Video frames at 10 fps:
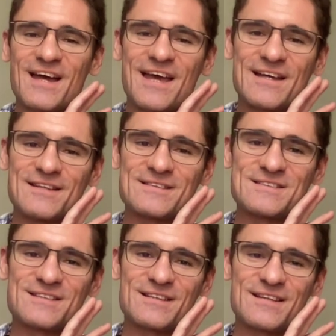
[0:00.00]

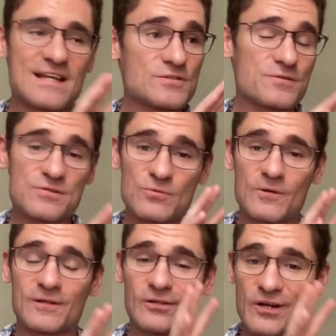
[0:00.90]
and that's also
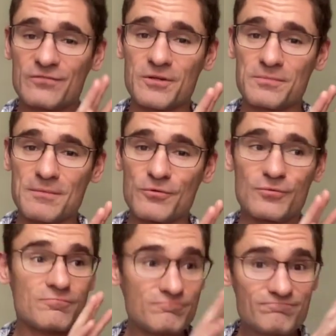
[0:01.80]
what a lot of other people